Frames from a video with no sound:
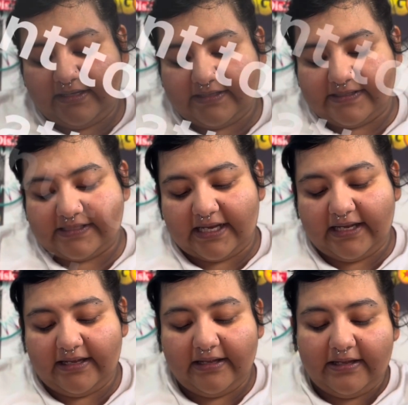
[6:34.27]
to
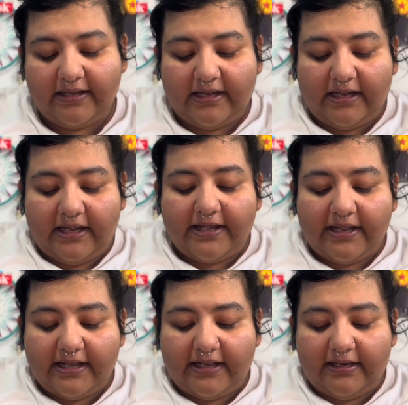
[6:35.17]
say.
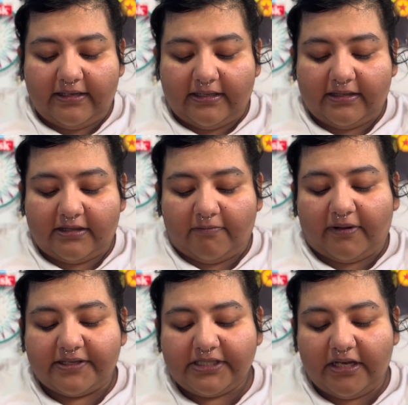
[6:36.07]
And the
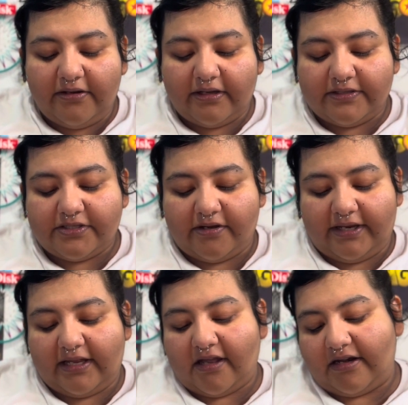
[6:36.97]
prosecuting
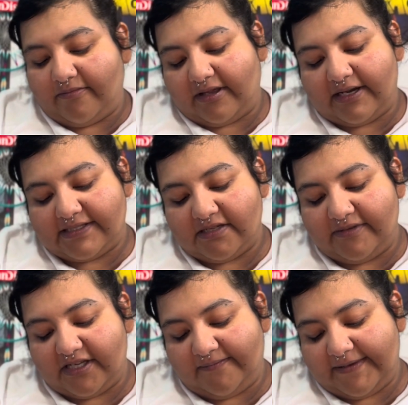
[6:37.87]
attorney, and I'm going to sum
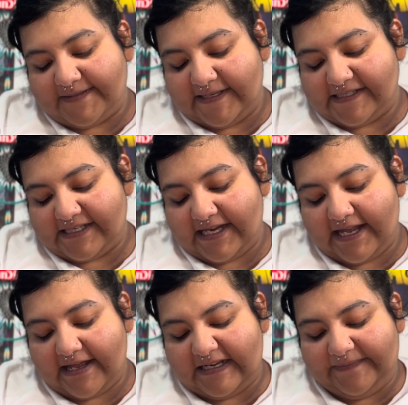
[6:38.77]
it up as best as I
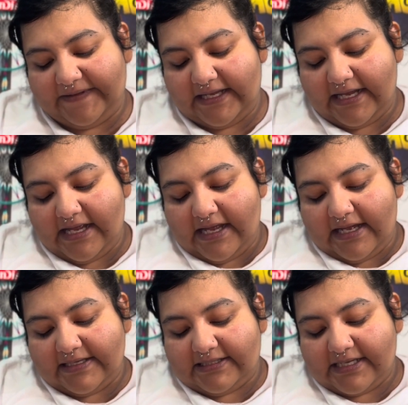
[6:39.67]
can,
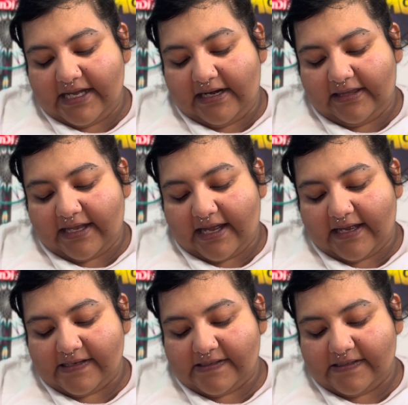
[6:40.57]
said
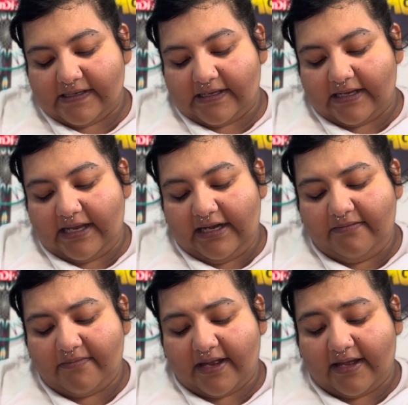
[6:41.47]
that any
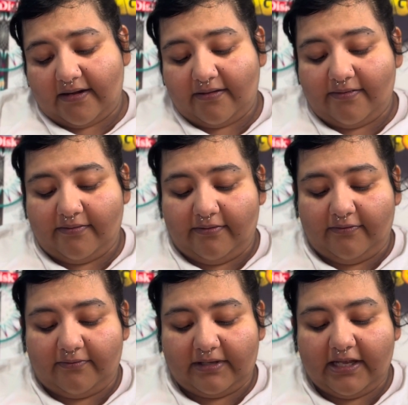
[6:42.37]
man
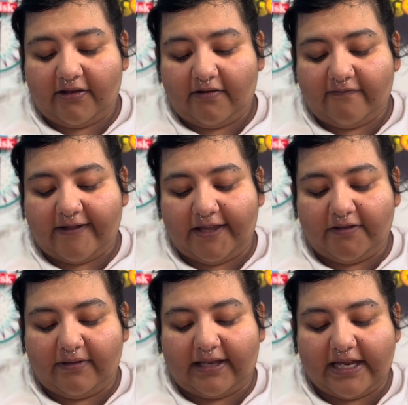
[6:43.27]
who cannot
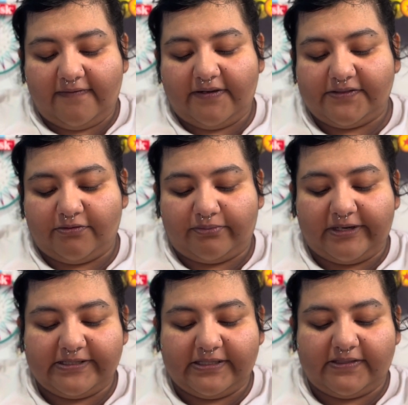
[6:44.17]
value a life in his own
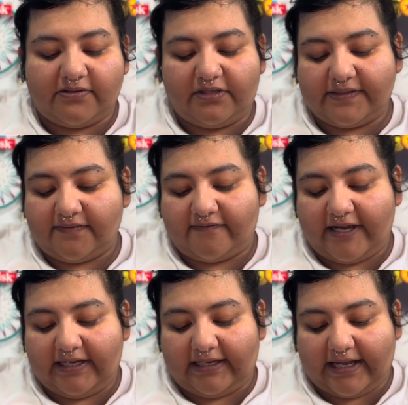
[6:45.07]
presence or doesn't
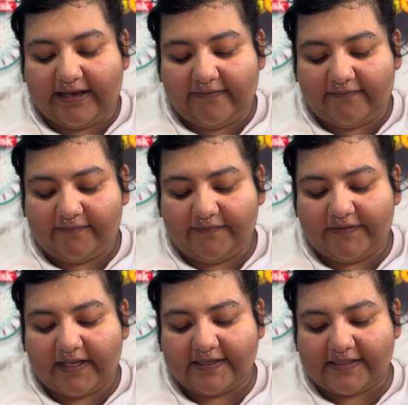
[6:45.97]
find life
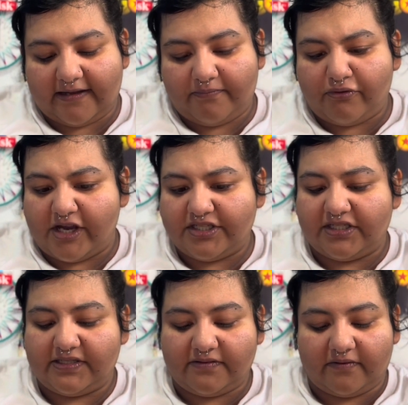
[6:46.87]
as like
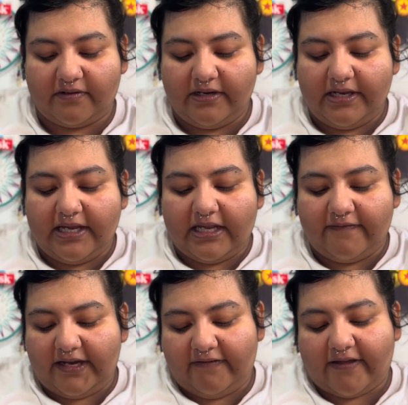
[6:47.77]
precious or of
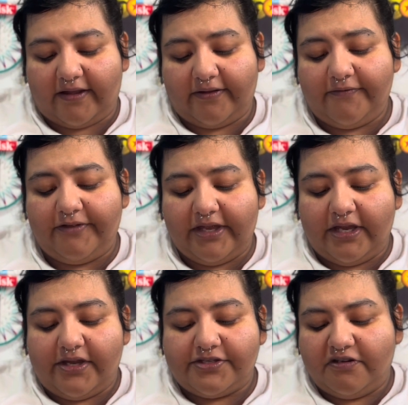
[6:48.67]
any value
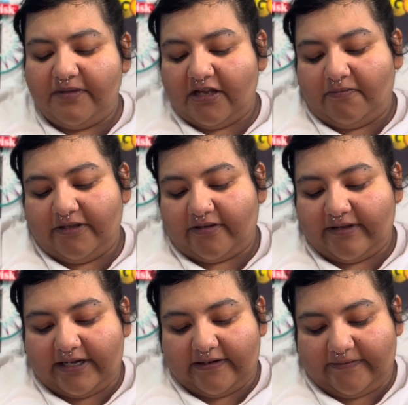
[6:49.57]
should be
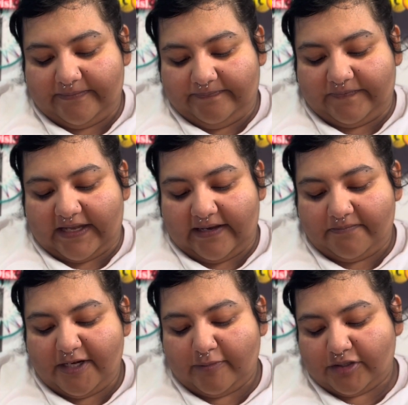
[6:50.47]
obliterated, like
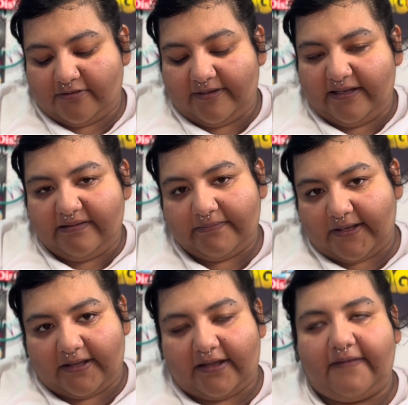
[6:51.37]
pretty much should be
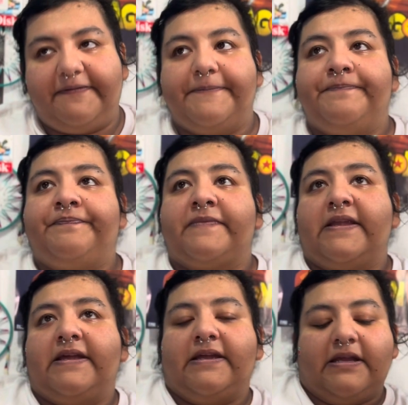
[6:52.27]
unalived.
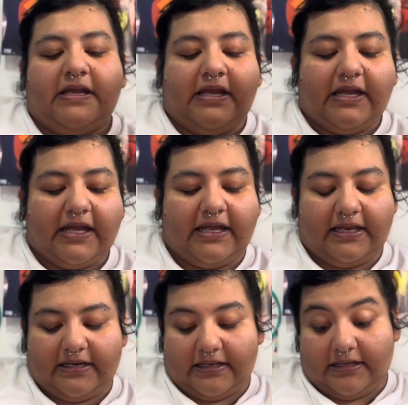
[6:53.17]

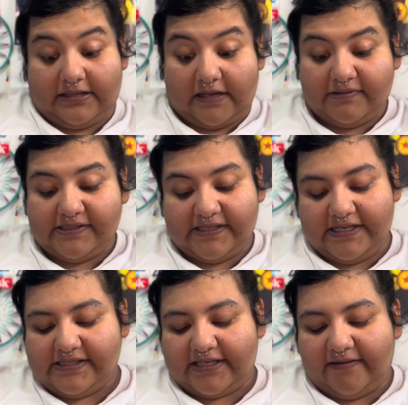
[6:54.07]
And that was
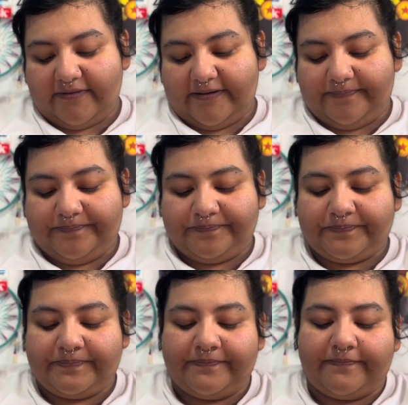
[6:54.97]
his statement.
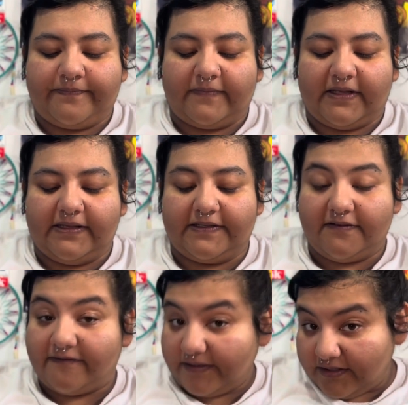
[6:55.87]
The
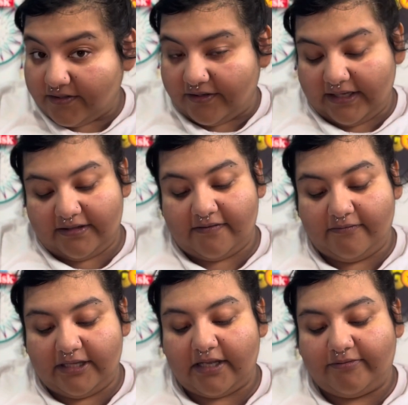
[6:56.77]
defense attorney, the
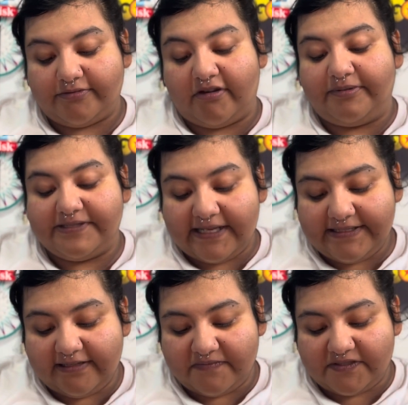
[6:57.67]
one that was
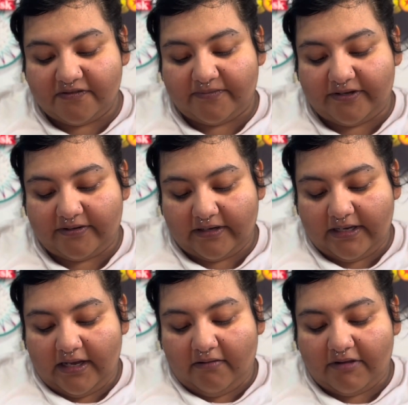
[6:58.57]
representing Mr. Byrd.
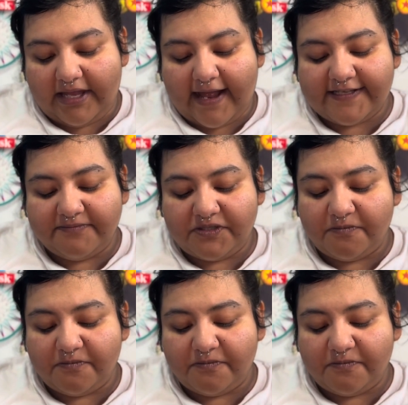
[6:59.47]
When they asked Mr.